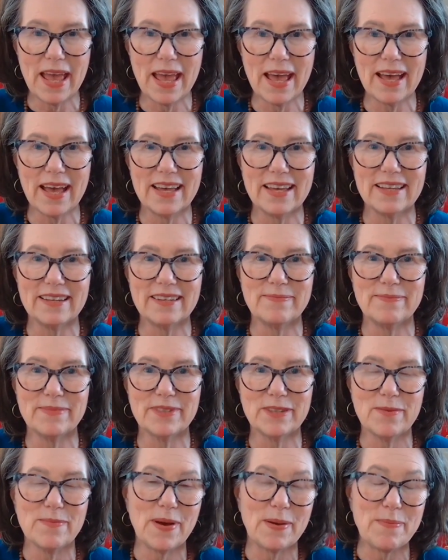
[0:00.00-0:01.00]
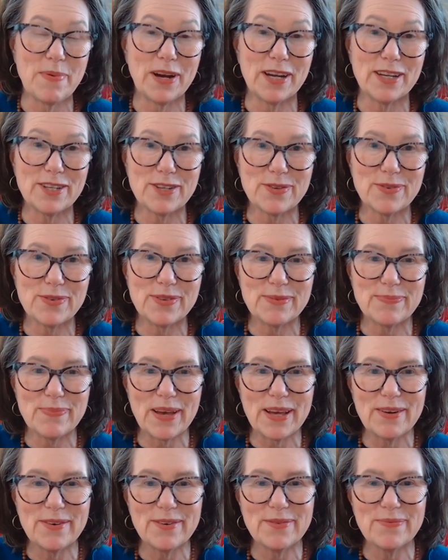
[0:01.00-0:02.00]
And so my posture is
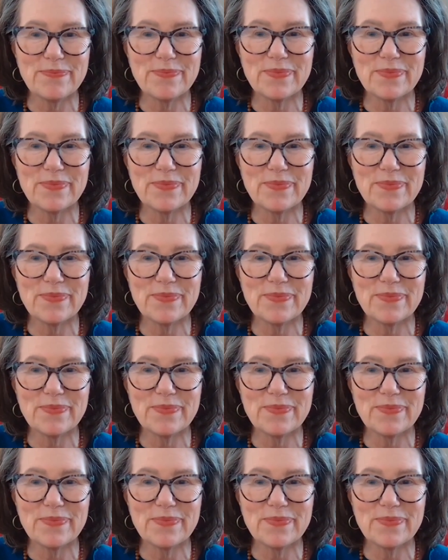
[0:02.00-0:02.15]
better.